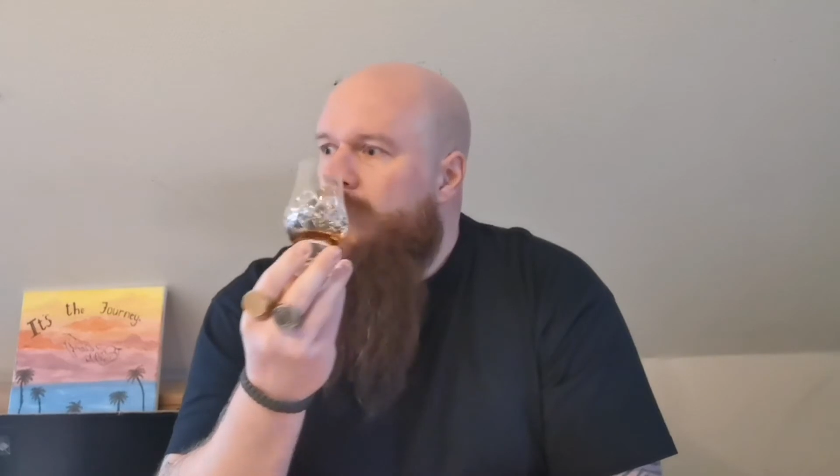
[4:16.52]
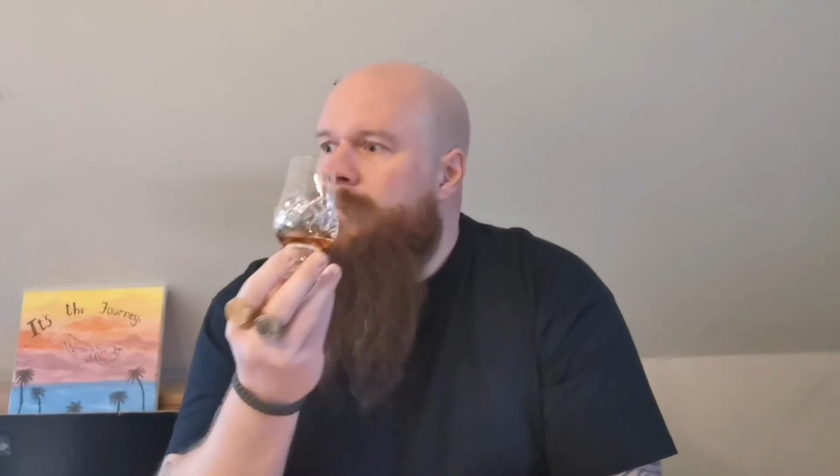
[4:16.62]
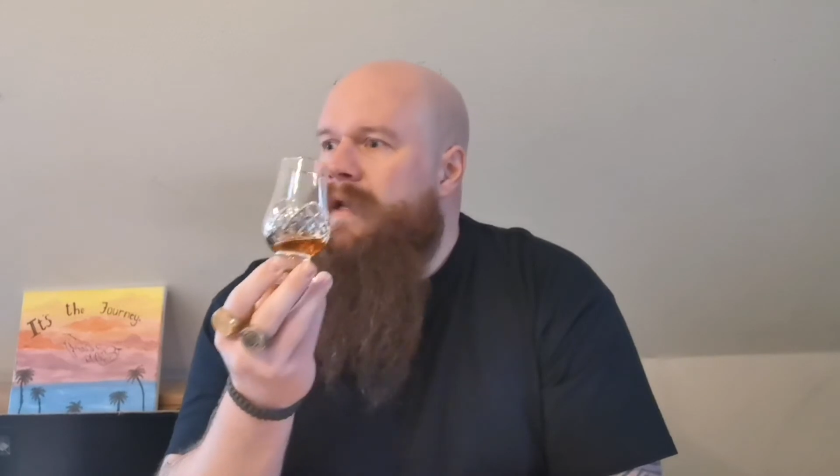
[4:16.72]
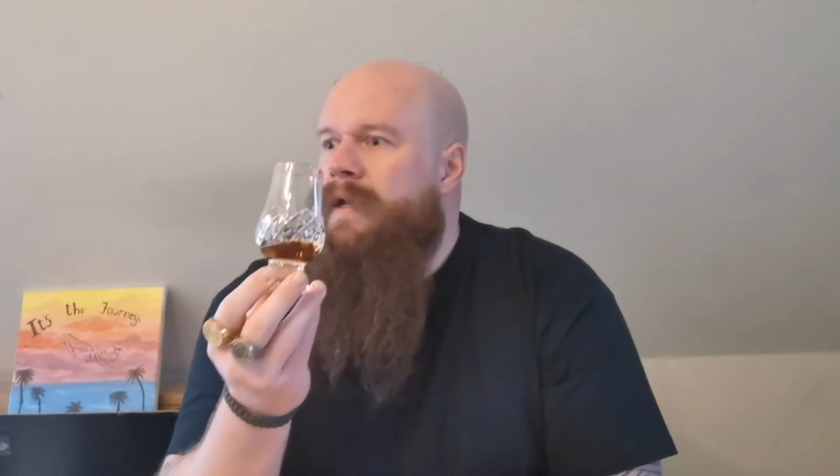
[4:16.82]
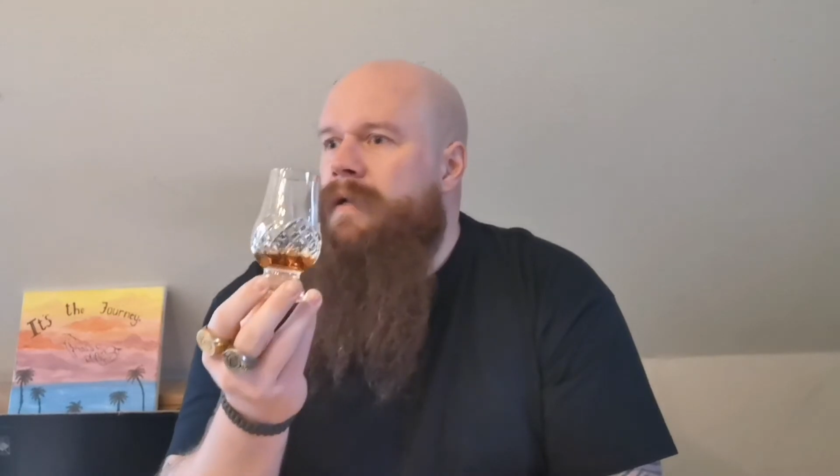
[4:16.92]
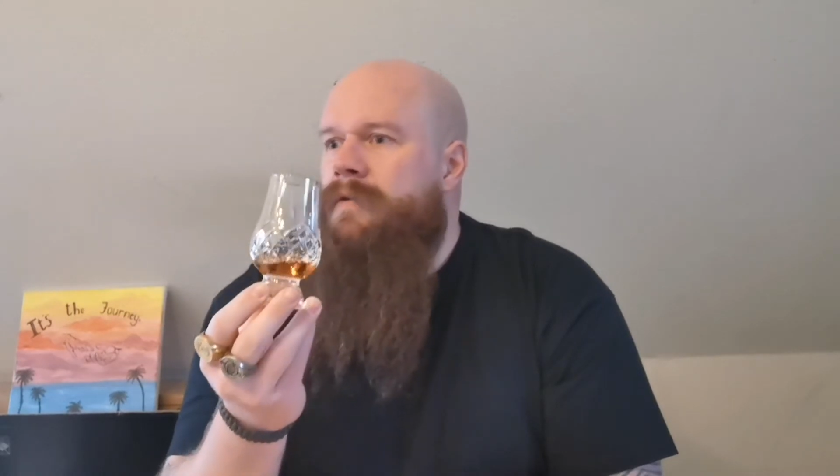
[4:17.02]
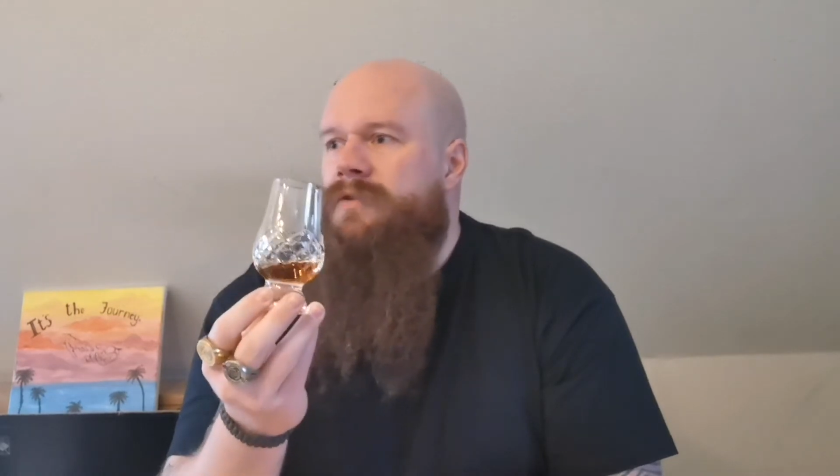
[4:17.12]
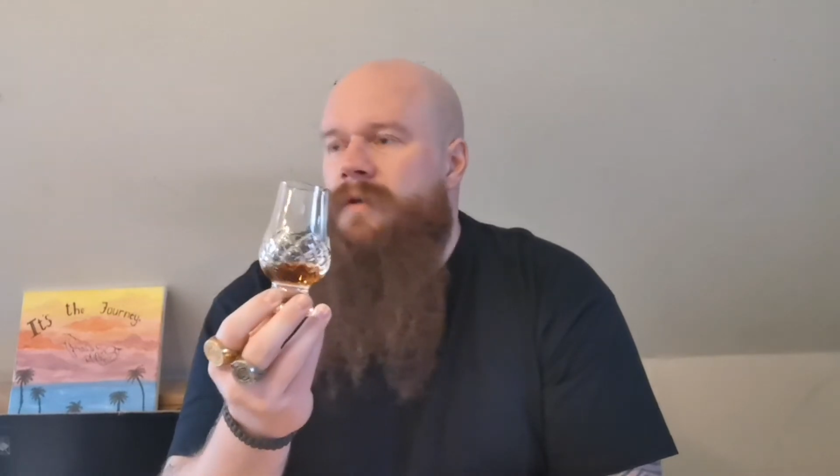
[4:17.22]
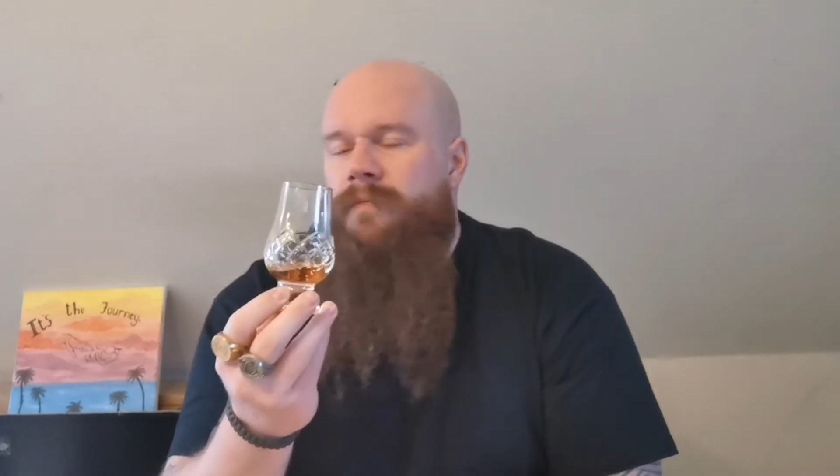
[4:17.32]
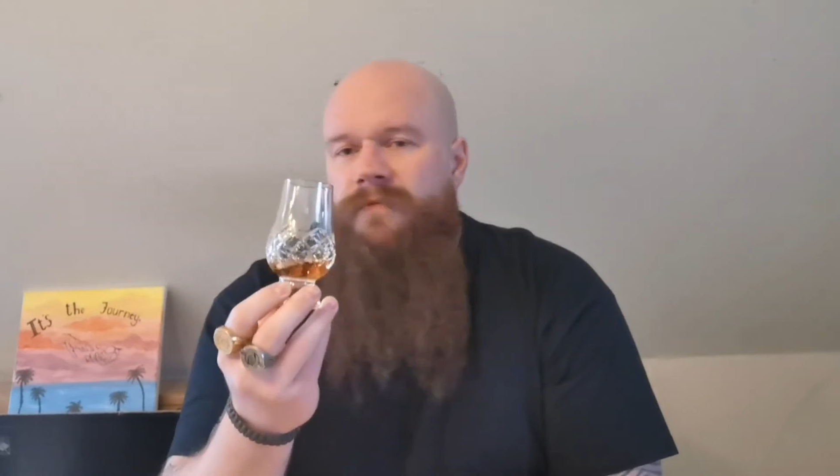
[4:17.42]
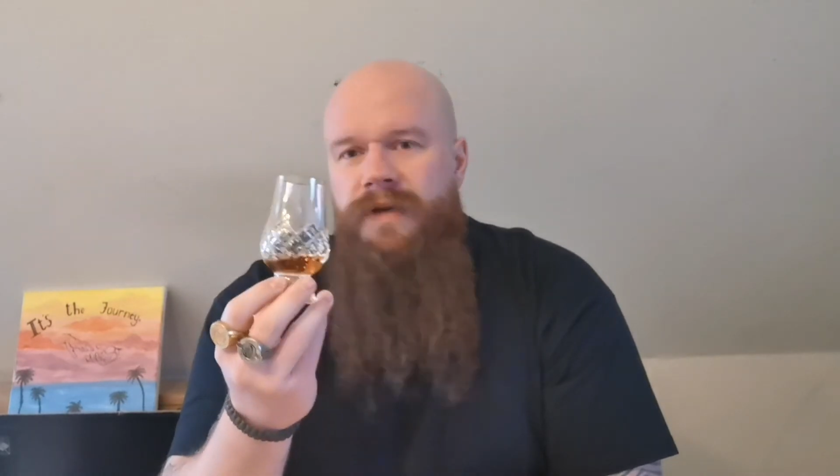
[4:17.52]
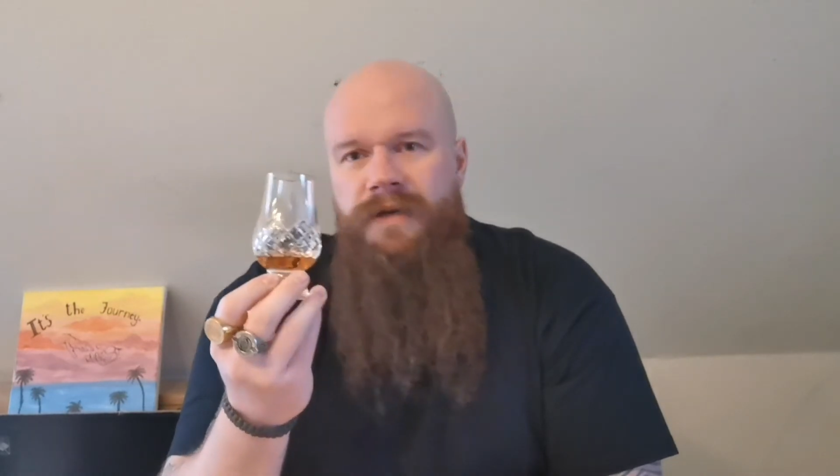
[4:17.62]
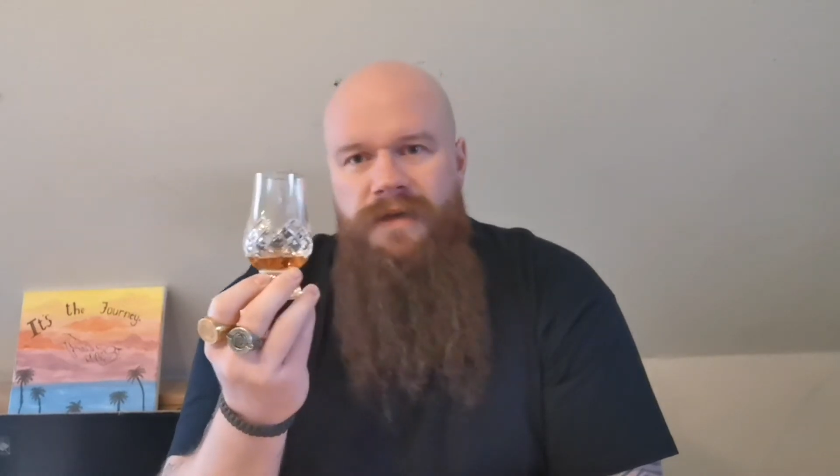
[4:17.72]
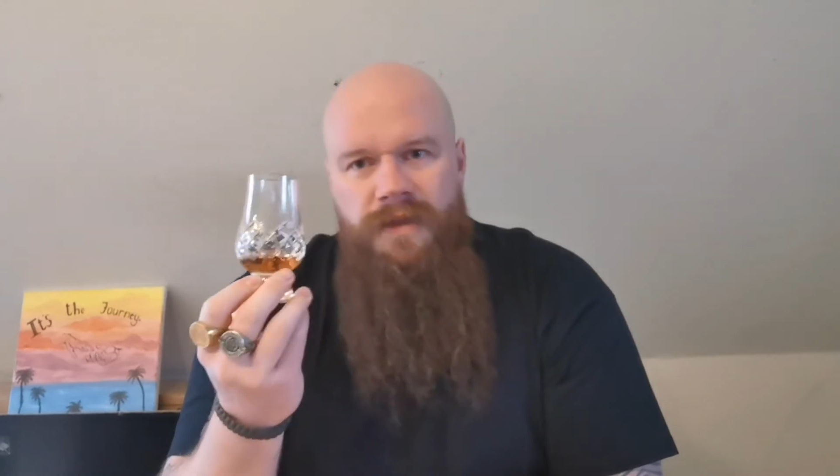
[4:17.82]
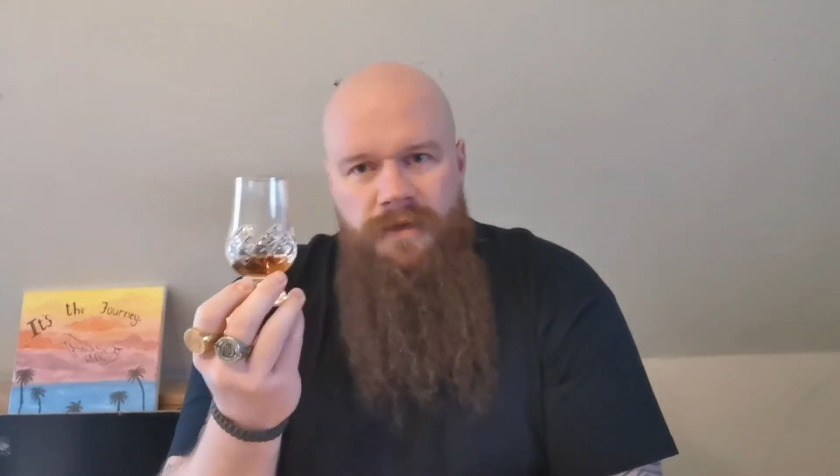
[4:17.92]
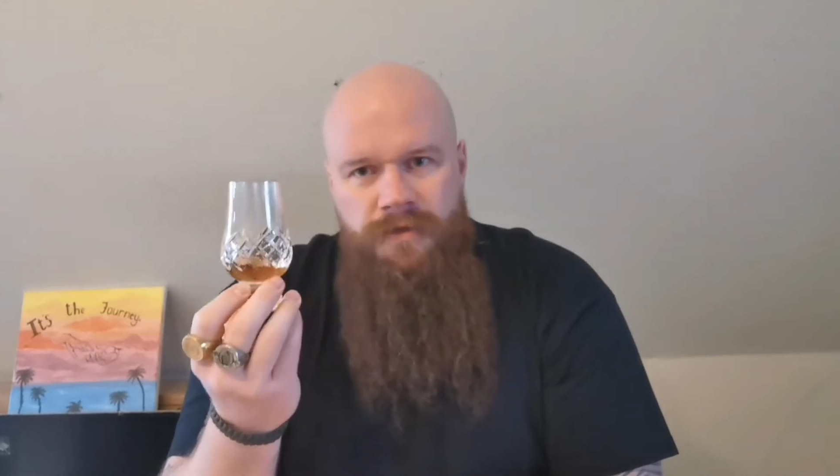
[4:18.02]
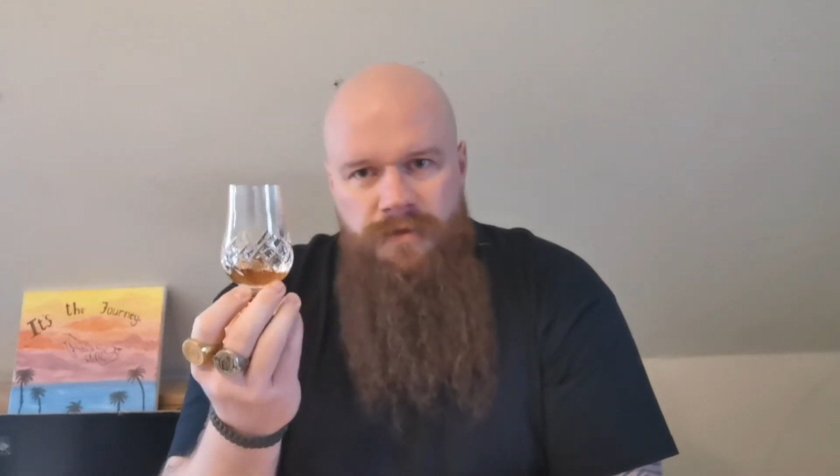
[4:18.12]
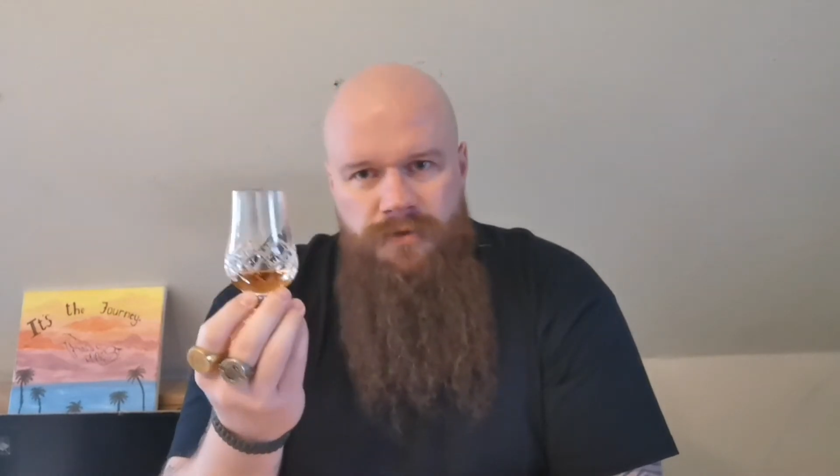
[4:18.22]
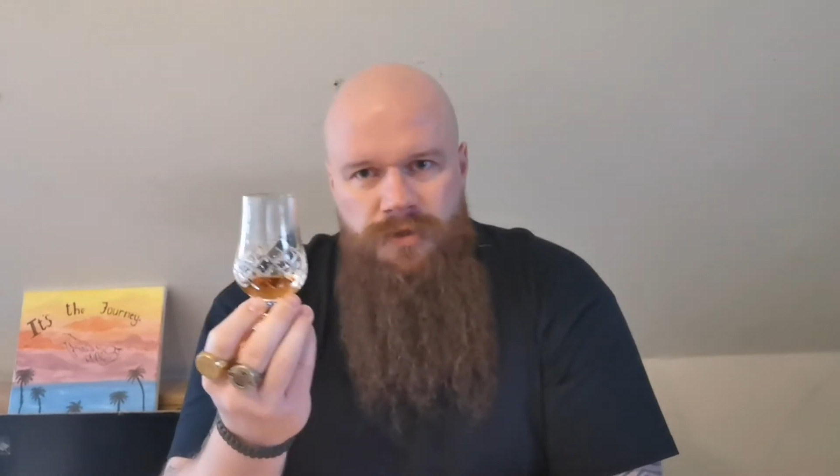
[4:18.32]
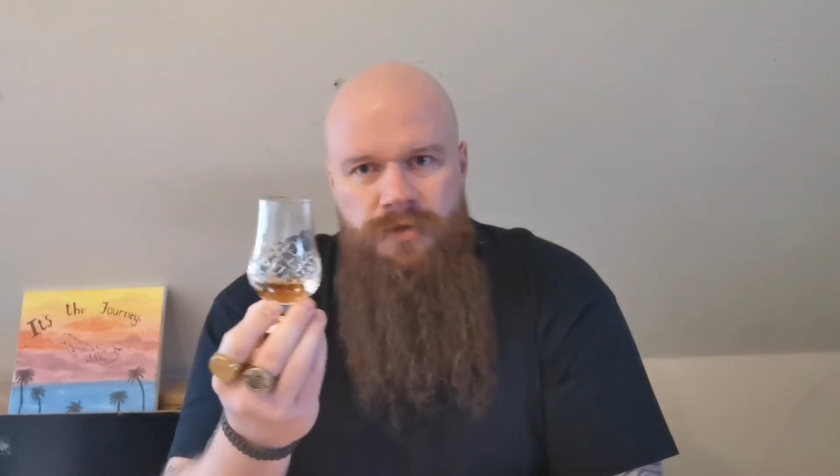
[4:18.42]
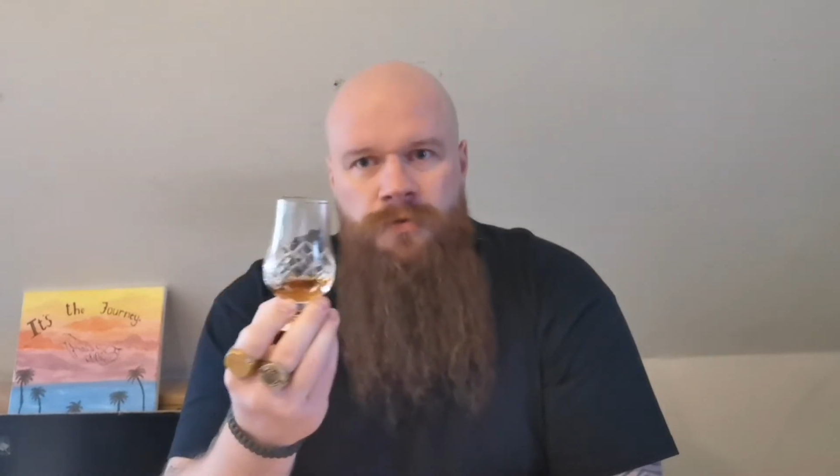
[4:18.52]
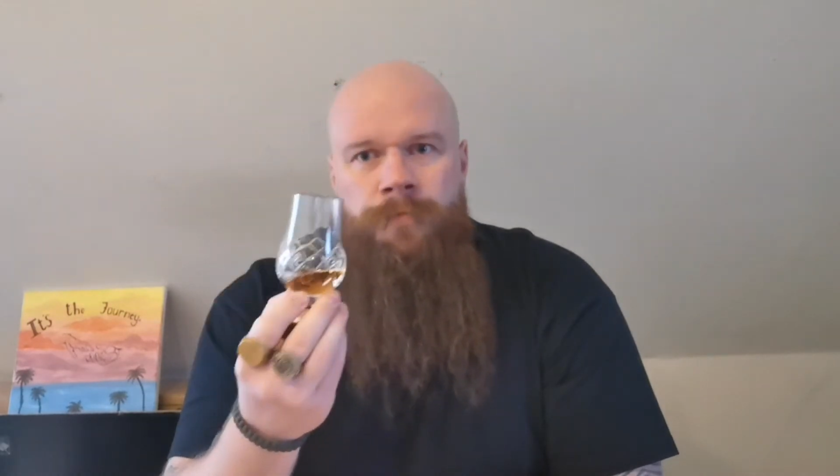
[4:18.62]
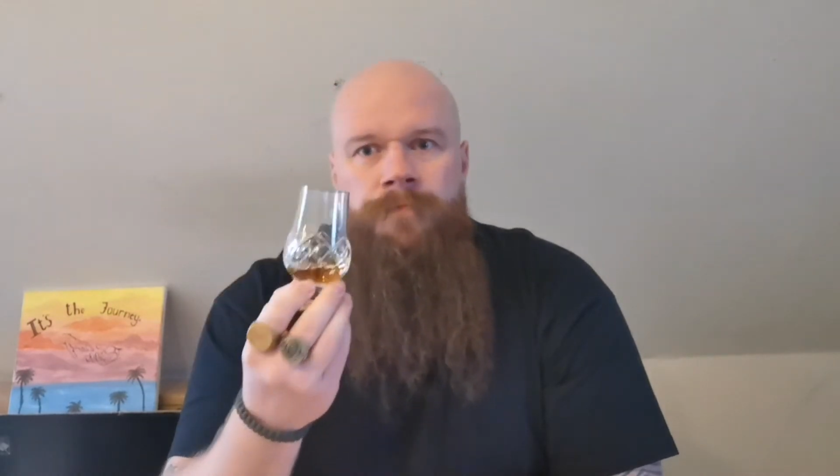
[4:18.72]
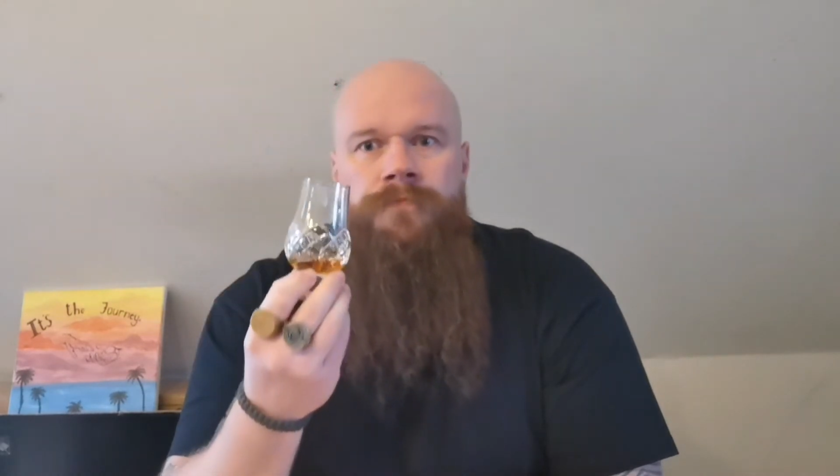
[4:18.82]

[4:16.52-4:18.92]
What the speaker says: I'm getting some vanilla too,